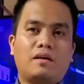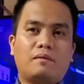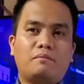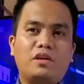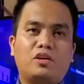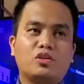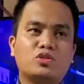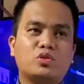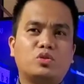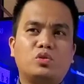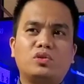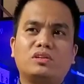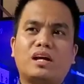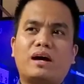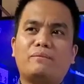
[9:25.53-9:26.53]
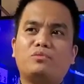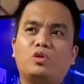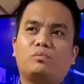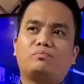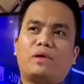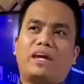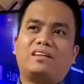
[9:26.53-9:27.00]
Because you don't have
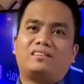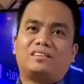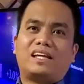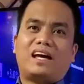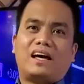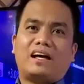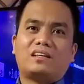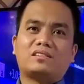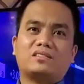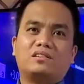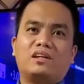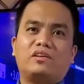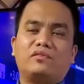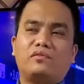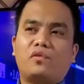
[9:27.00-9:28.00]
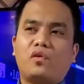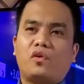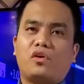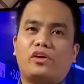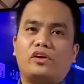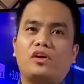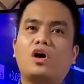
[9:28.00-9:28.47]
to pay tax,
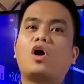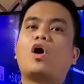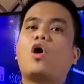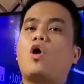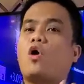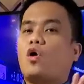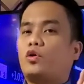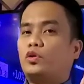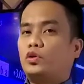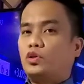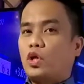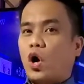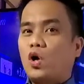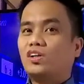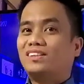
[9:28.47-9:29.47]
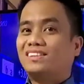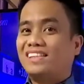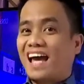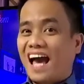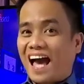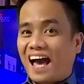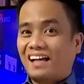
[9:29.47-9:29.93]
therefore, no
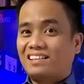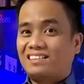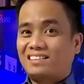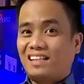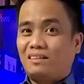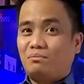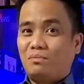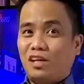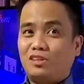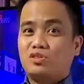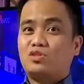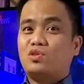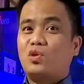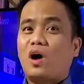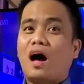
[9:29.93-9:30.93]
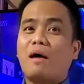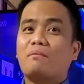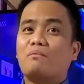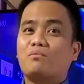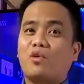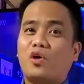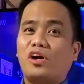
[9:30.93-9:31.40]
tax, it means you
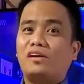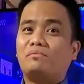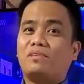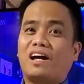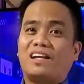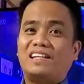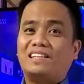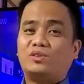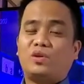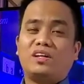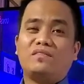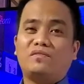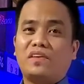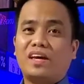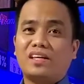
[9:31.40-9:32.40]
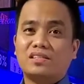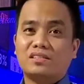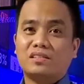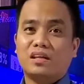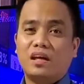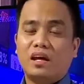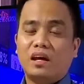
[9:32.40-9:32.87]
have more money to invest.